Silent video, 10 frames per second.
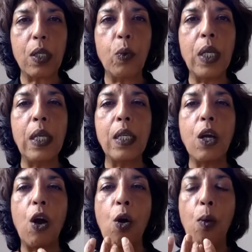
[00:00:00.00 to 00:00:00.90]
We need to
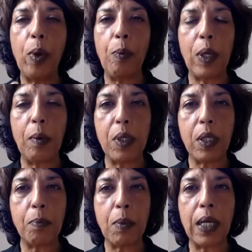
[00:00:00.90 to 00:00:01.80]
open people's
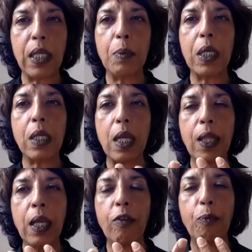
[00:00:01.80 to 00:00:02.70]
minds, because I
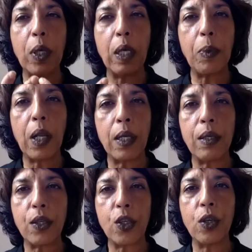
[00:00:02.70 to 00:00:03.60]
think if people
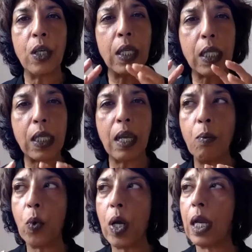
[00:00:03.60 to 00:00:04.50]
understood in the
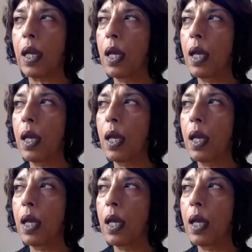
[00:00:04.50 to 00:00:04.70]
same way,